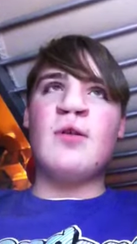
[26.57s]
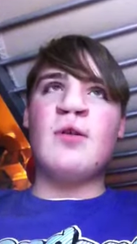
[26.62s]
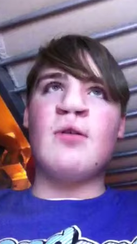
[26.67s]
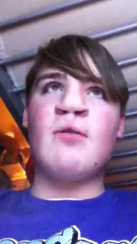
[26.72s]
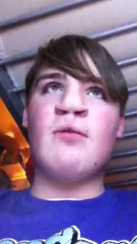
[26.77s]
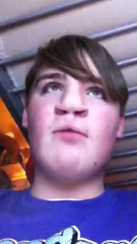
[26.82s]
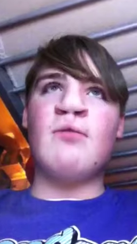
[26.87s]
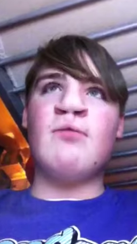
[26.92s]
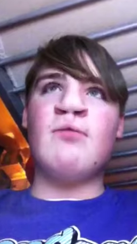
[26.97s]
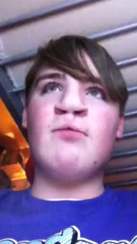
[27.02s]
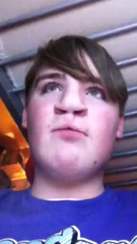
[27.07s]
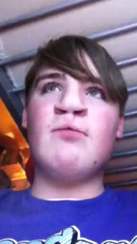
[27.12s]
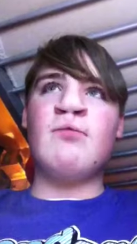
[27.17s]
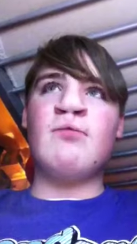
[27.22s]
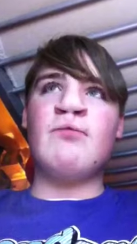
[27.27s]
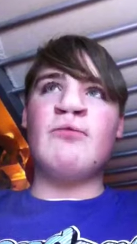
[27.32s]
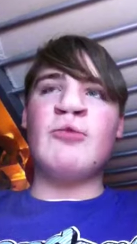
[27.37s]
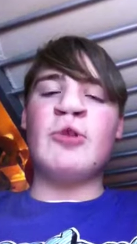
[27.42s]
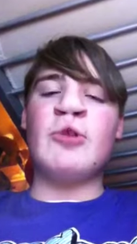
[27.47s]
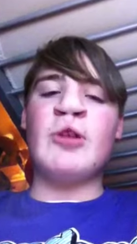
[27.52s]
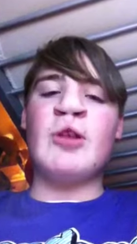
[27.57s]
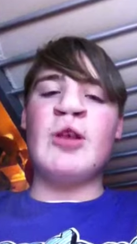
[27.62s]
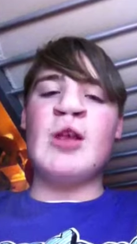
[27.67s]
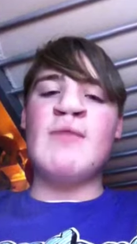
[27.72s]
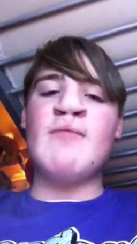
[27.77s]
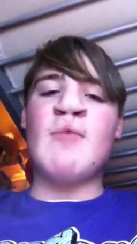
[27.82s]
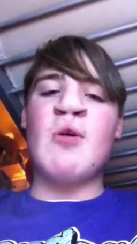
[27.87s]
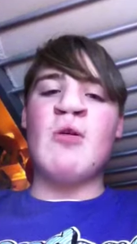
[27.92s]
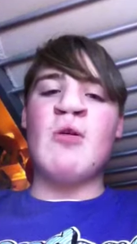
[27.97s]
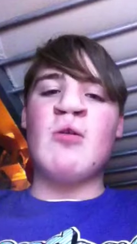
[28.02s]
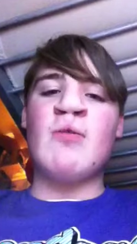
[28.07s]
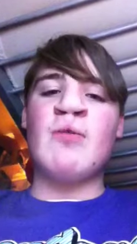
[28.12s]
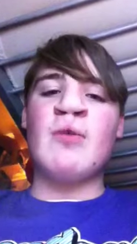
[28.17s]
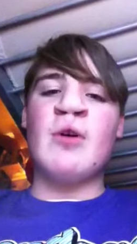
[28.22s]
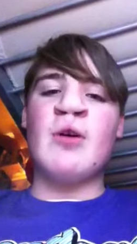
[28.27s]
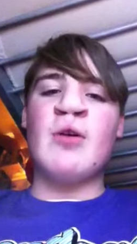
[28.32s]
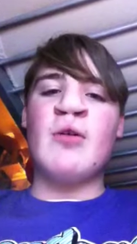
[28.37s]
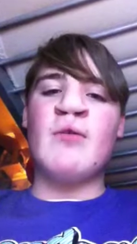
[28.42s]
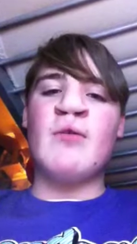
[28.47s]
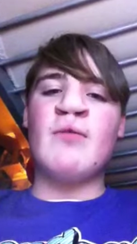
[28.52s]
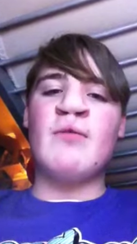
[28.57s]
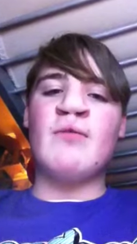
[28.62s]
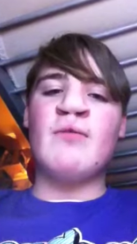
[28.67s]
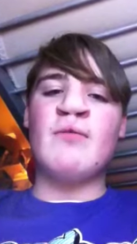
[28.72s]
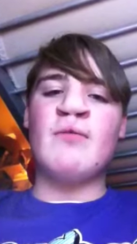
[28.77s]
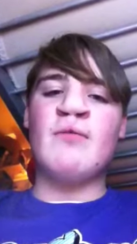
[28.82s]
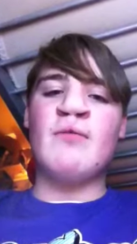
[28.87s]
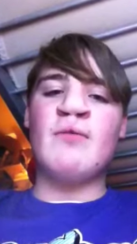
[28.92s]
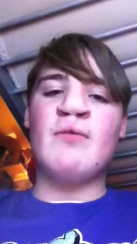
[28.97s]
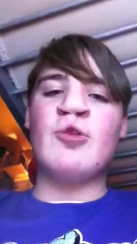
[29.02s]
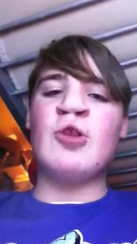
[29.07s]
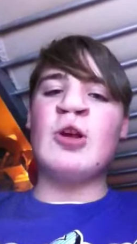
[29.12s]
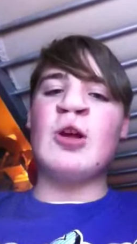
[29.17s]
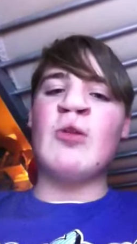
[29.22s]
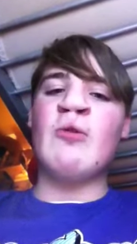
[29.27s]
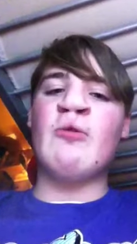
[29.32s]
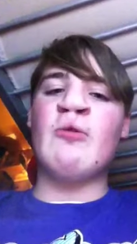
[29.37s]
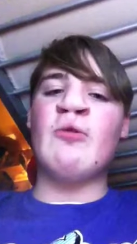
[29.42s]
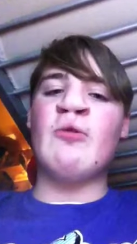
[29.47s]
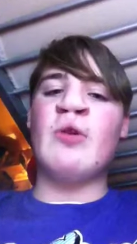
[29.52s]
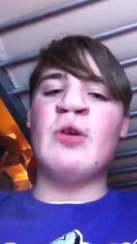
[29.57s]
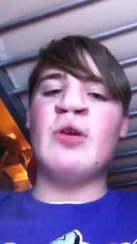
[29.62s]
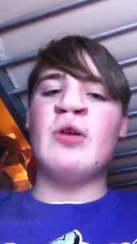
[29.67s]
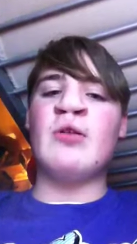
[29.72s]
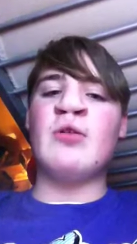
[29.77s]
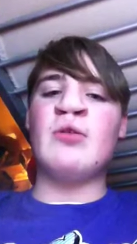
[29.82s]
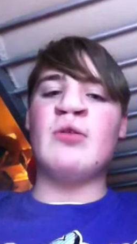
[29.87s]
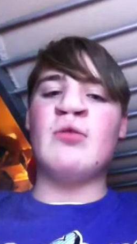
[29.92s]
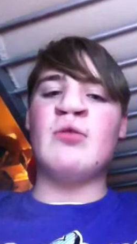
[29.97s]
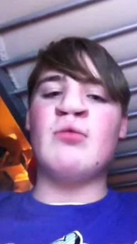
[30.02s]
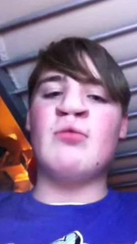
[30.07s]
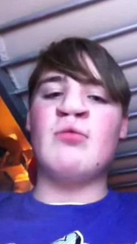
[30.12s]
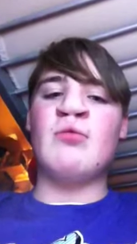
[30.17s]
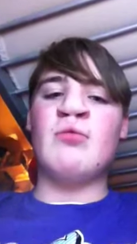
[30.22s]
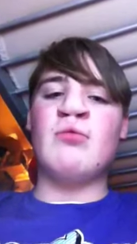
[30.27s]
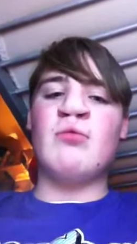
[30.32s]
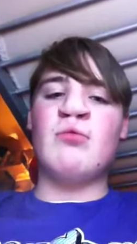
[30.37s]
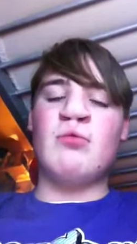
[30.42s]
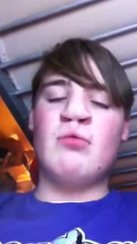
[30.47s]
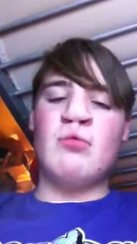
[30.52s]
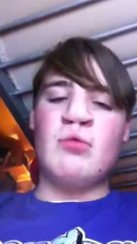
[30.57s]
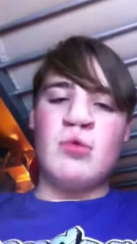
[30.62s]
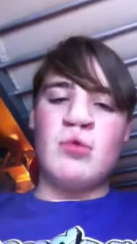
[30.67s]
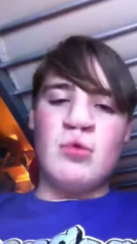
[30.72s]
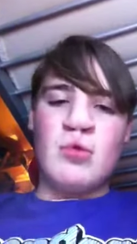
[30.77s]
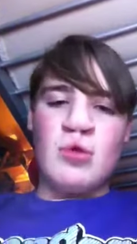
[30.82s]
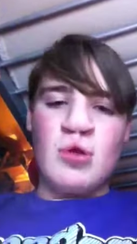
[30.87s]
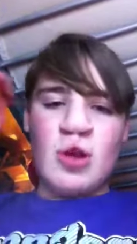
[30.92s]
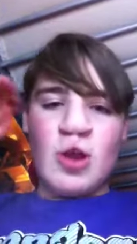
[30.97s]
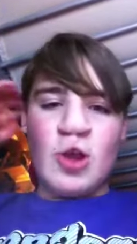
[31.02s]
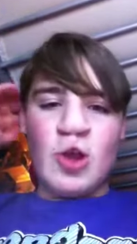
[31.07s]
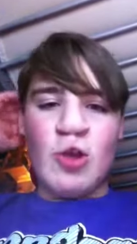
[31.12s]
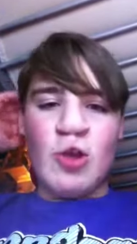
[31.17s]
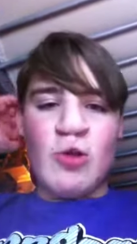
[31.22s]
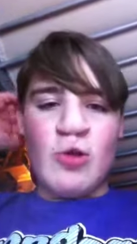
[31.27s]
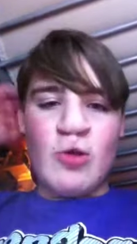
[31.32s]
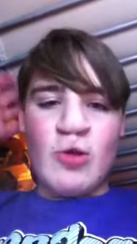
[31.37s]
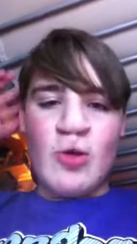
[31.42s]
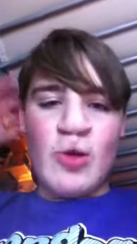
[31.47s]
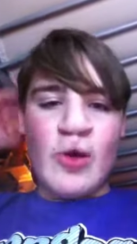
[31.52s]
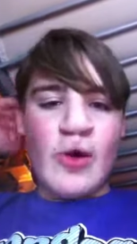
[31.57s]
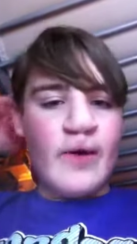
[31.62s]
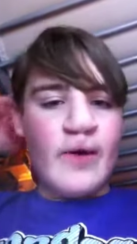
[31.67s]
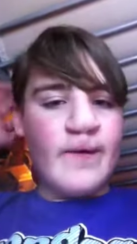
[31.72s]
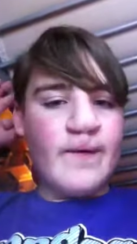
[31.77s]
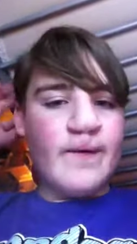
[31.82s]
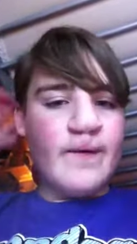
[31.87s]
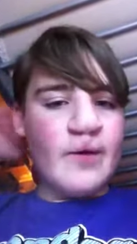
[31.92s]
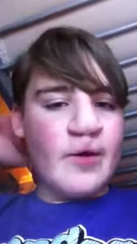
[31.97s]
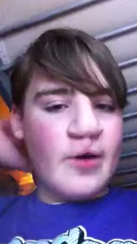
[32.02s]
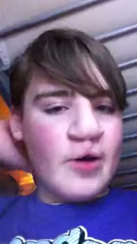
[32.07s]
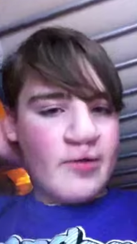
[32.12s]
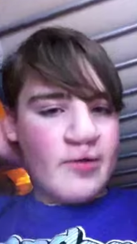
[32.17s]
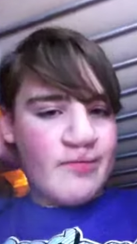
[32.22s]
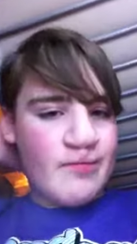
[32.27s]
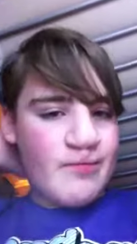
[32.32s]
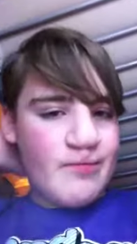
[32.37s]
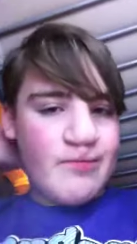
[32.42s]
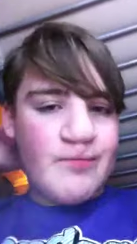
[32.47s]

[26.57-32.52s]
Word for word: I'll put the email on the channel in soon enough, um,